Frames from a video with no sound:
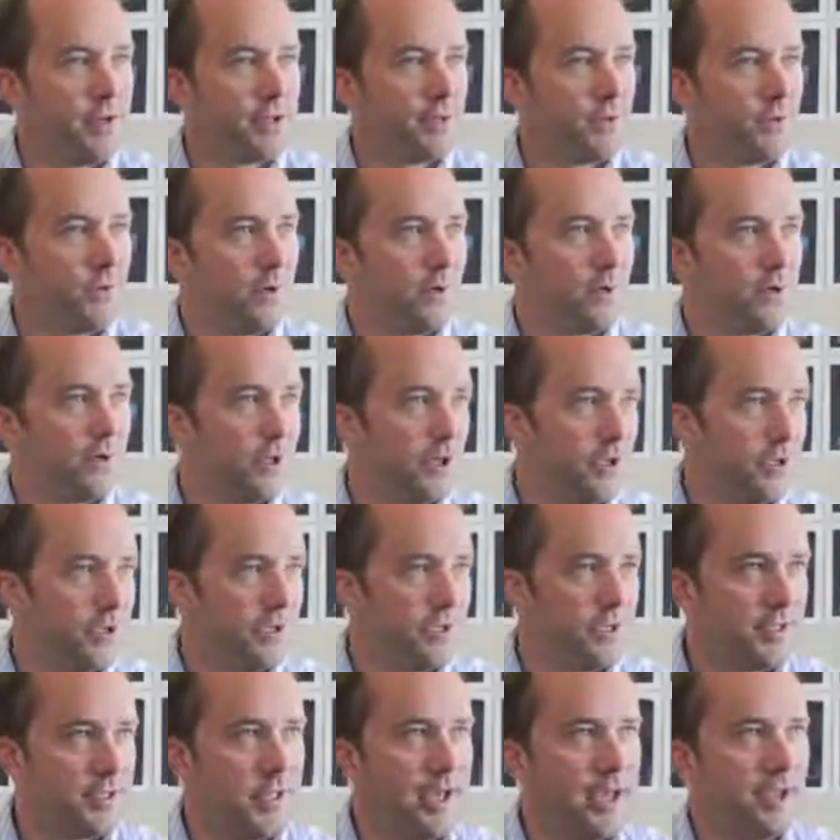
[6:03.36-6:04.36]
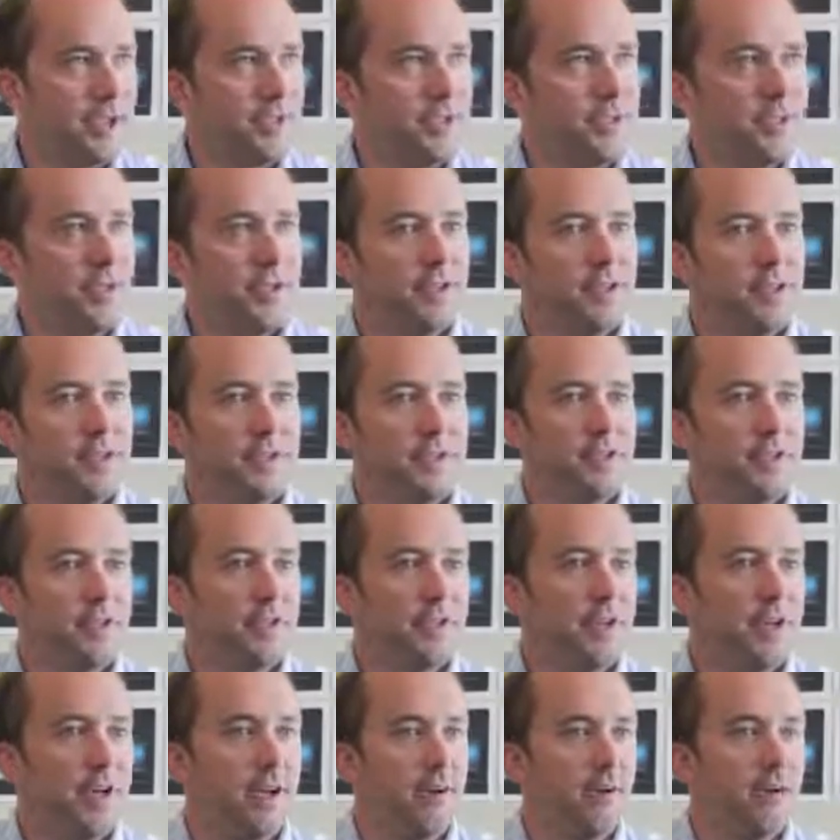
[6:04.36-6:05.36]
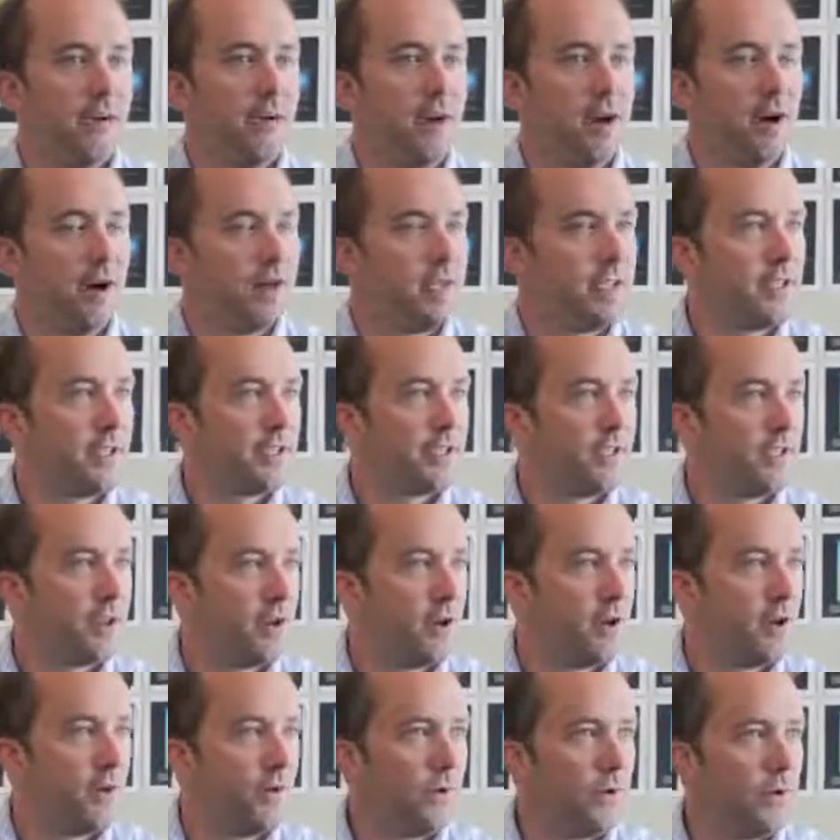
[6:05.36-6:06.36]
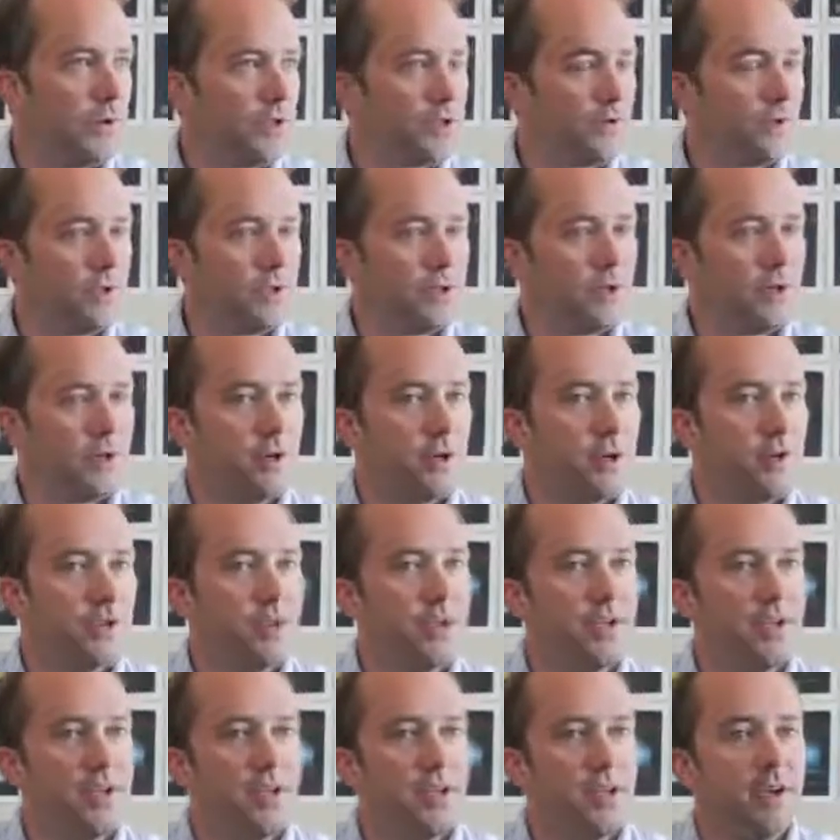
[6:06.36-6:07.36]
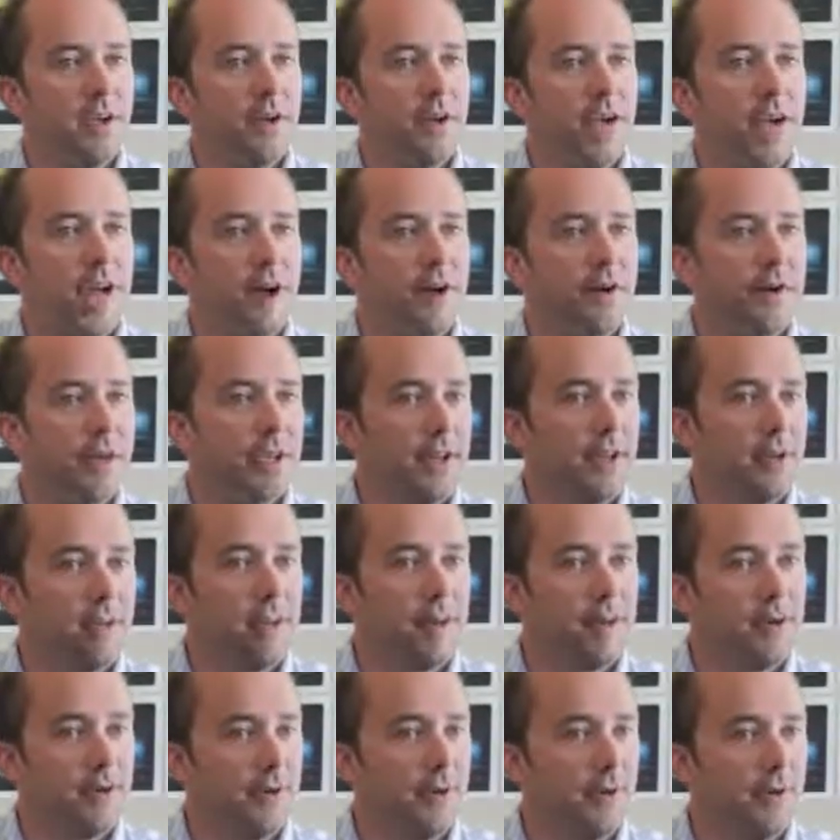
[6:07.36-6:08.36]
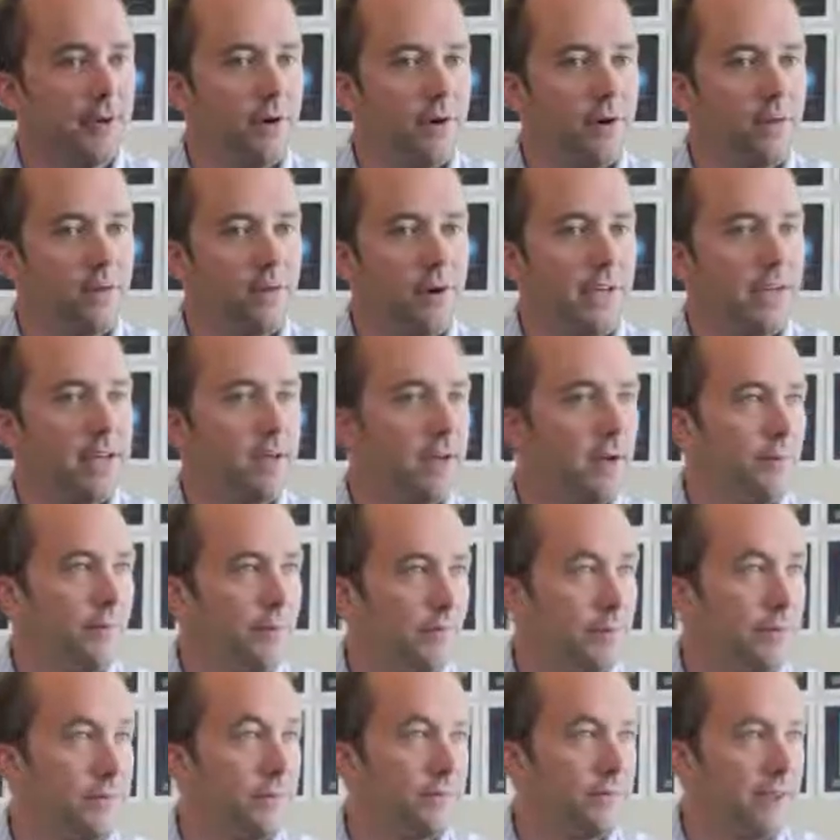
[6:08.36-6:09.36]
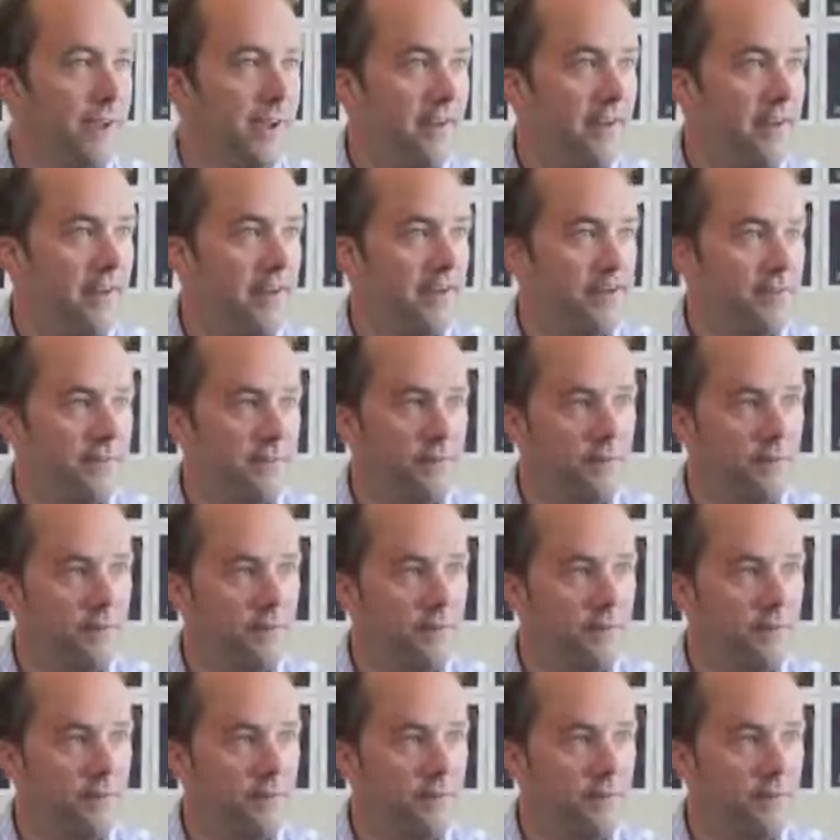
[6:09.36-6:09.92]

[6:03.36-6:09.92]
is, what its charging status is, where it needs to go when it's returned, how to get a member picked up within 5 minutes.